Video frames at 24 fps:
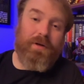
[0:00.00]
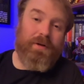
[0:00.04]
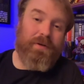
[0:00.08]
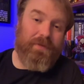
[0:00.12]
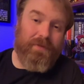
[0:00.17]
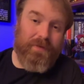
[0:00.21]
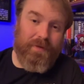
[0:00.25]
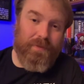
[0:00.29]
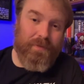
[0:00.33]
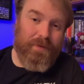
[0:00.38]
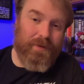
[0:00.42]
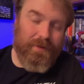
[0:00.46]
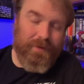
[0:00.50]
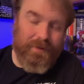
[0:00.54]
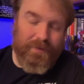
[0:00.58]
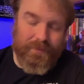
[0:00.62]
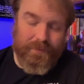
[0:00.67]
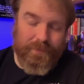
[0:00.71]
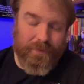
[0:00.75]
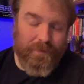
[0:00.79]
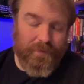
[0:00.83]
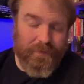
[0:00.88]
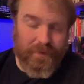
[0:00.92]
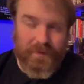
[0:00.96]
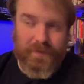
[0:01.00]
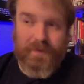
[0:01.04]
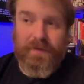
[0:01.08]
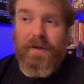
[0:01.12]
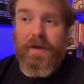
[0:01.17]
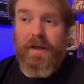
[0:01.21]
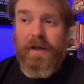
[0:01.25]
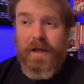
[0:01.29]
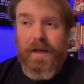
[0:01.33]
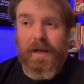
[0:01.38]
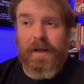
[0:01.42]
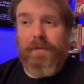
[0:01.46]
to see one of these movies,
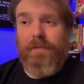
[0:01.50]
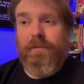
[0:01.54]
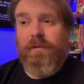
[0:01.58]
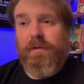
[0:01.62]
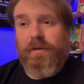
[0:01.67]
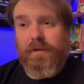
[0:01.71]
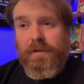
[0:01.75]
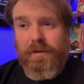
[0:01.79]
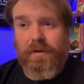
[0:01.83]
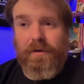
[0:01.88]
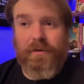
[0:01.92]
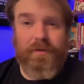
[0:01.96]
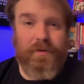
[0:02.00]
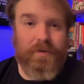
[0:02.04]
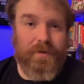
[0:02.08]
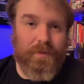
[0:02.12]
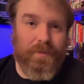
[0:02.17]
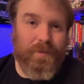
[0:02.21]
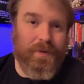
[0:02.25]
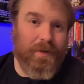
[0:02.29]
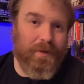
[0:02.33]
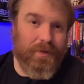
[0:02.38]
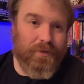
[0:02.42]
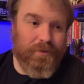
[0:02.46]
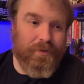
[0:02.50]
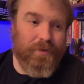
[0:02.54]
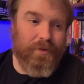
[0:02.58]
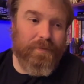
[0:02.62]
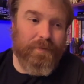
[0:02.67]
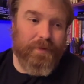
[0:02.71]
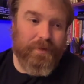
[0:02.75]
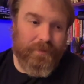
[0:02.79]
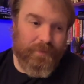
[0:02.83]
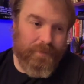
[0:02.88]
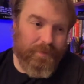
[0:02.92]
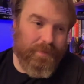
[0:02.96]
I would you know you could probably show them
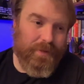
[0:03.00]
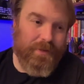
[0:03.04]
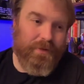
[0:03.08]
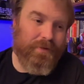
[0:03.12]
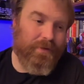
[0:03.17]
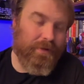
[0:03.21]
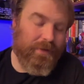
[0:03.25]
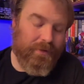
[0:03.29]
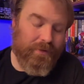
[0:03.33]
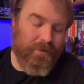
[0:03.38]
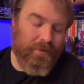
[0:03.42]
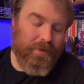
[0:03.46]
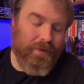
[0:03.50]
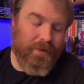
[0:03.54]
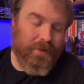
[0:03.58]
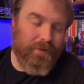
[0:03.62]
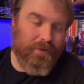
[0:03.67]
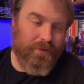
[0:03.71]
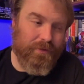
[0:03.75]
this, much like Conan the